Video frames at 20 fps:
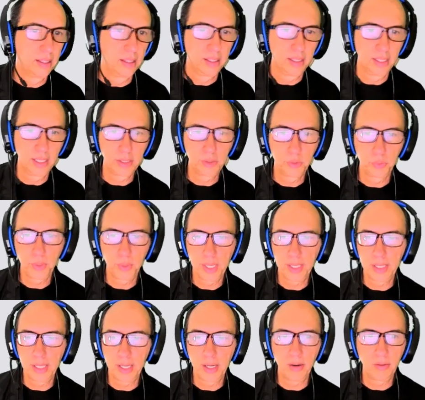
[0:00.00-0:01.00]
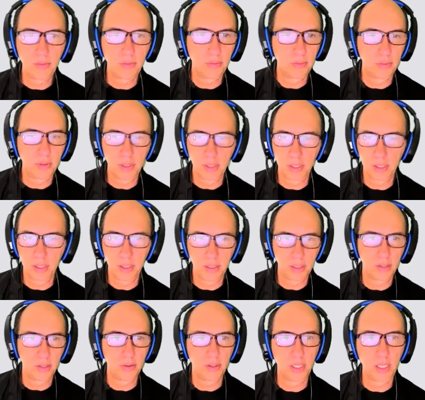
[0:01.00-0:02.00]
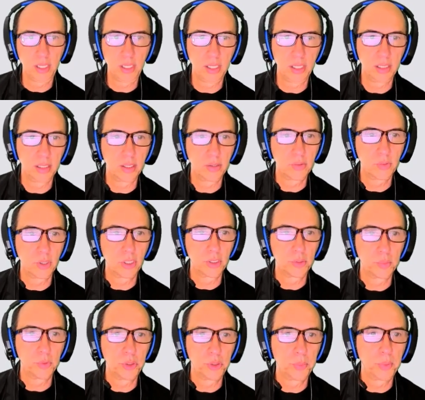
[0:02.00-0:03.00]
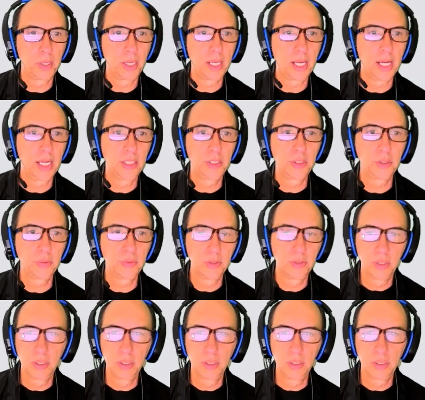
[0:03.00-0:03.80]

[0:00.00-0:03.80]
Let's write down here the cross multiplication.